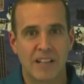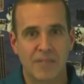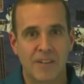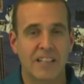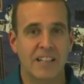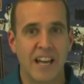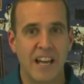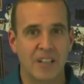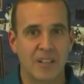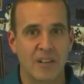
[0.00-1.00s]
the fact that I
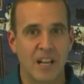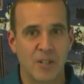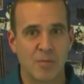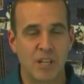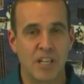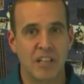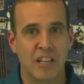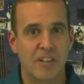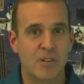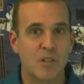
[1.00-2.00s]
had to learn how to speak
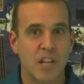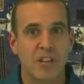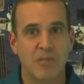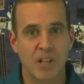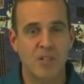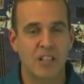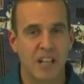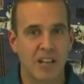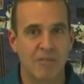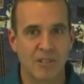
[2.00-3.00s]
and understand the Russian
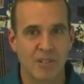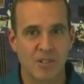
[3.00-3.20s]
language.